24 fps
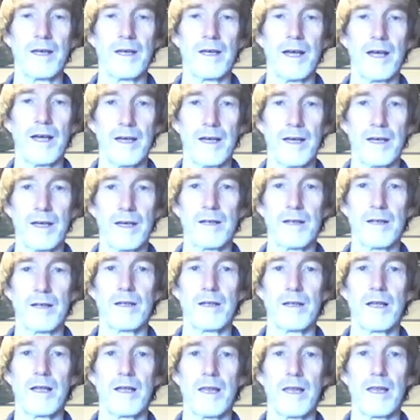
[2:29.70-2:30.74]
our
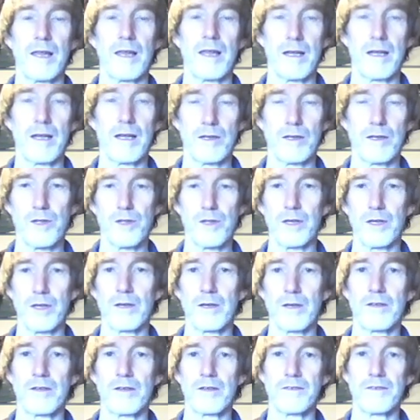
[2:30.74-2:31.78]
larger
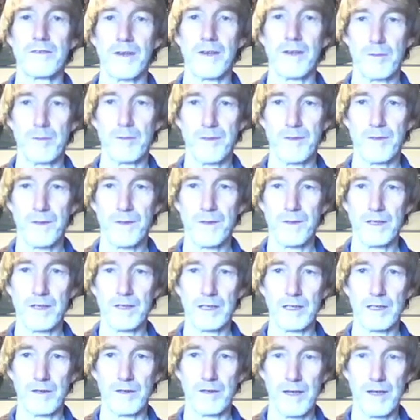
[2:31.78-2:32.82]
diameter
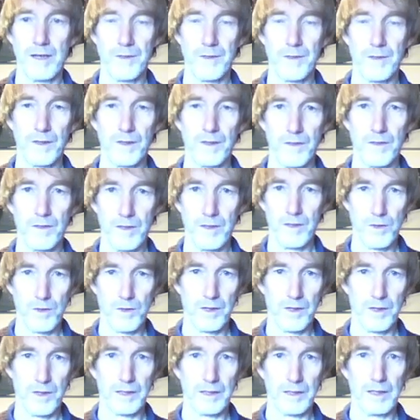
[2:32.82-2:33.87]
cyclone, our 60-inch
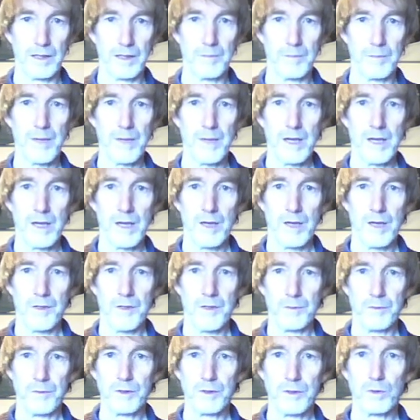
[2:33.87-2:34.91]
cyclone. So if
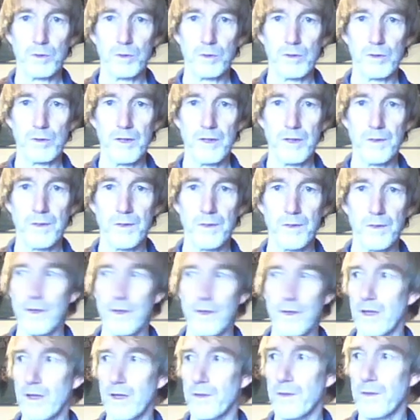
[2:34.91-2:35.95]
we call this
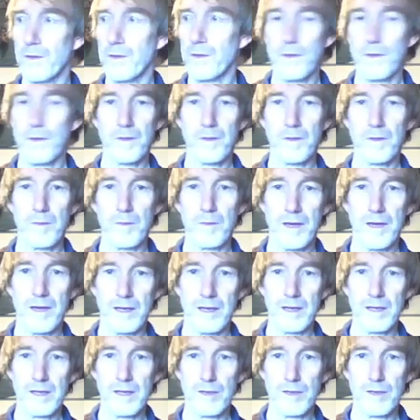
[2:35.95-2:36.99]
system A,
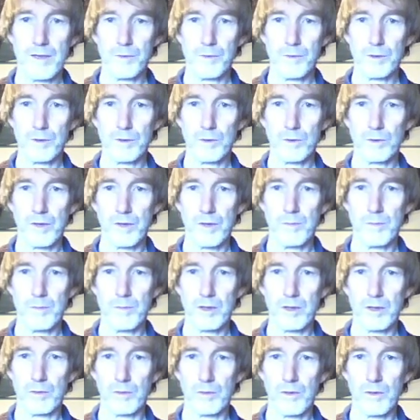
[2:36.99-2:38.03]
if we call the model
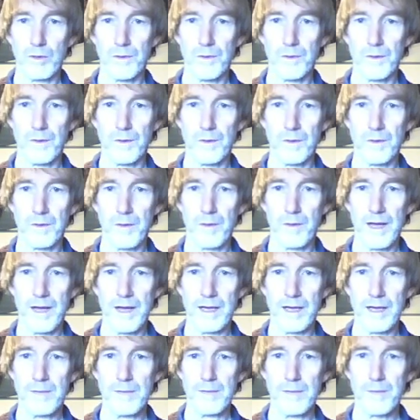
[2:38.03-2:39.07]
one system
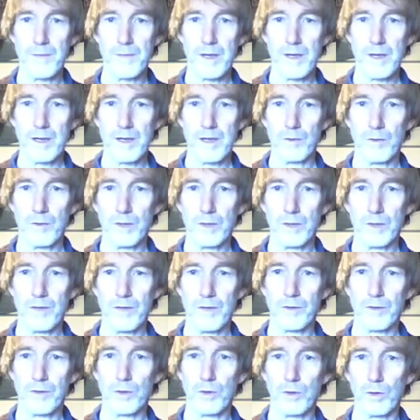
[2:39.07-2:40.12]
A, we're going to
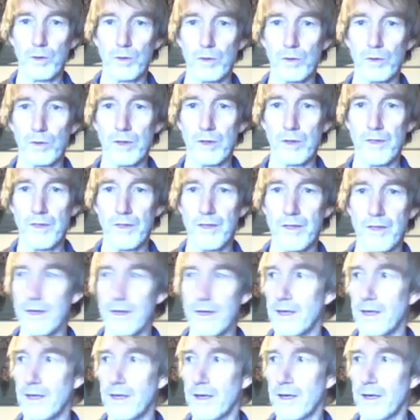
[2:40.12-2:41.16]
call the